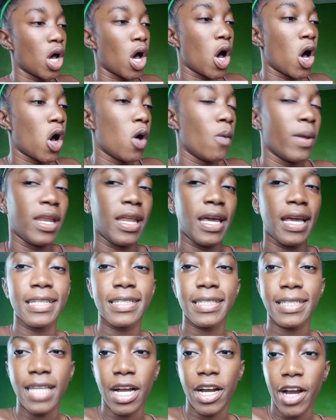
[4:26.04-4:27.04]
How many
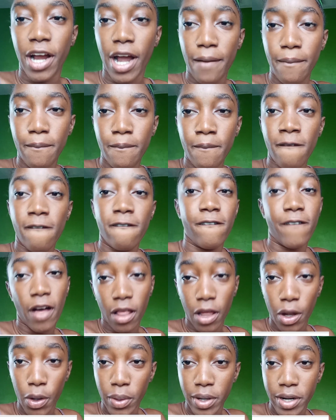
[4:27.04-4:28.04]
Instagram
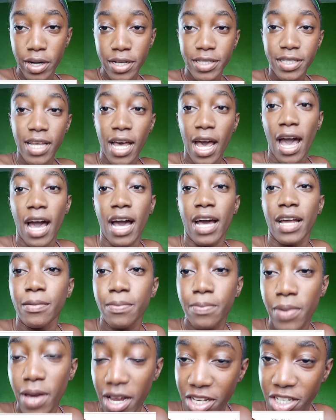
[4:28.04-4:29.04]
followers and
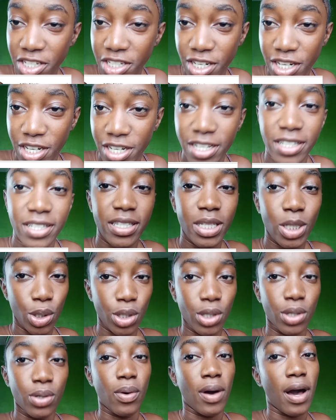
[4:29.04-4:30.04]
pictures do
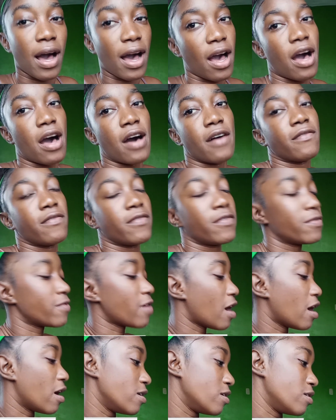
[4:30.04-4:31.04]
you have?
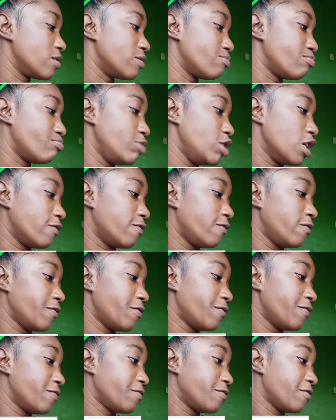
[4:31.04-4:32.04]
We have
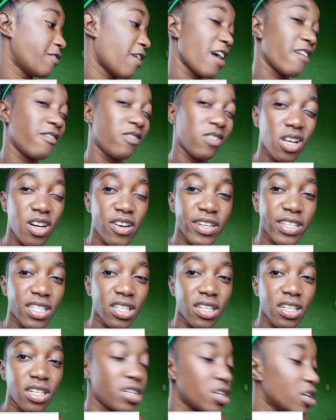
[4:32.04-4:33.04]

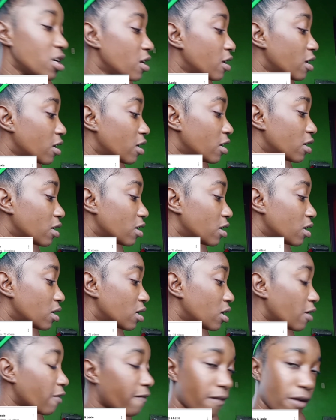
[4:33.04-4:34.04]

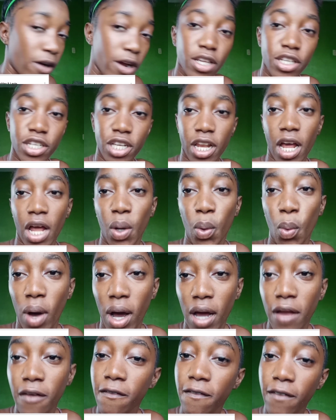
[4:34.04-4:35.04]

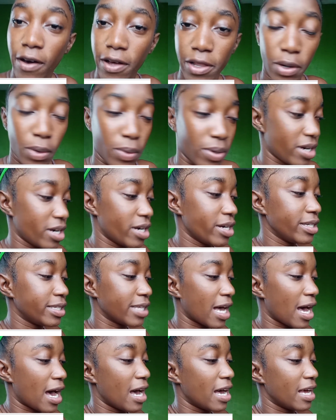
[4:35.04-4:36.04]
5,401 followers
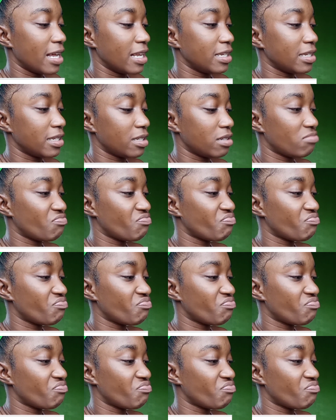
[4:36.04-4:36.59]
and